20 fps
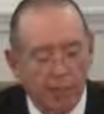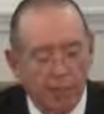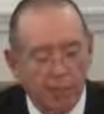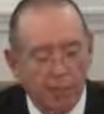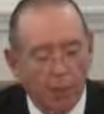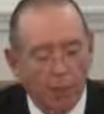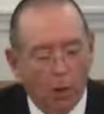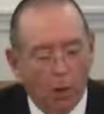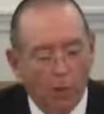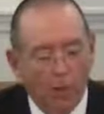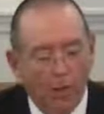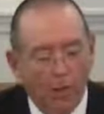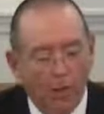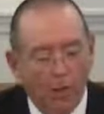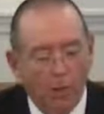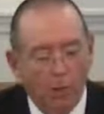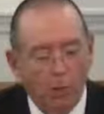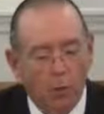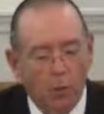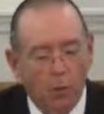and both
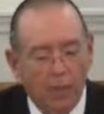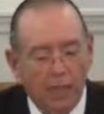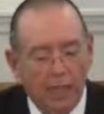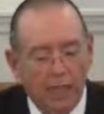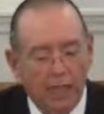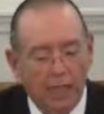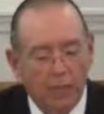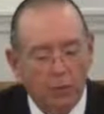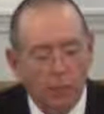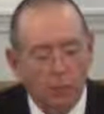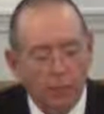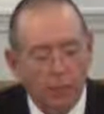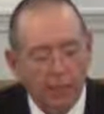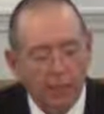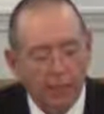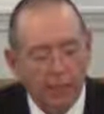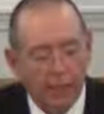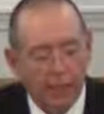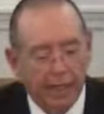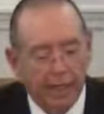that morning equally
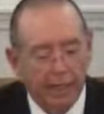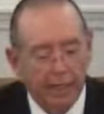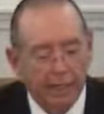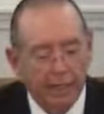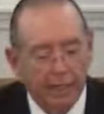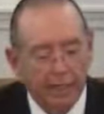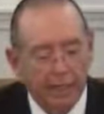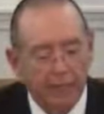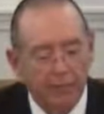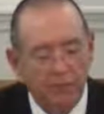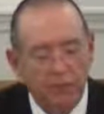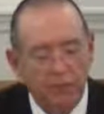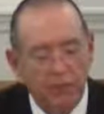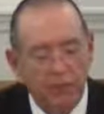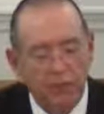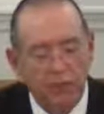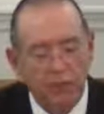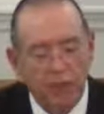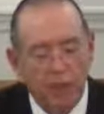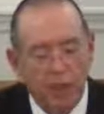lay, in leaves
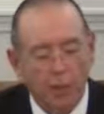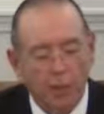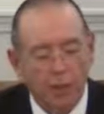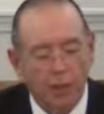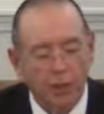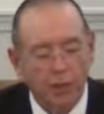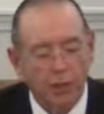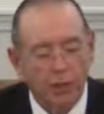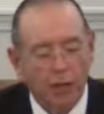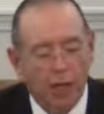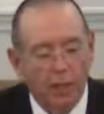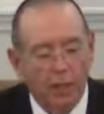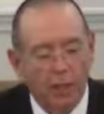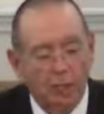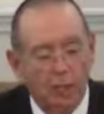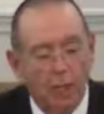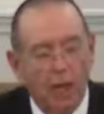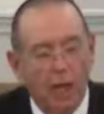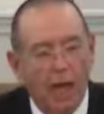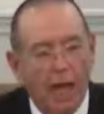no step had
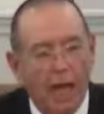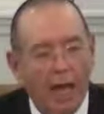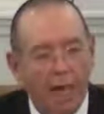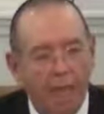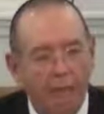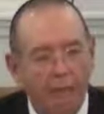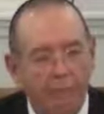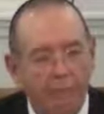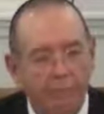trodden black.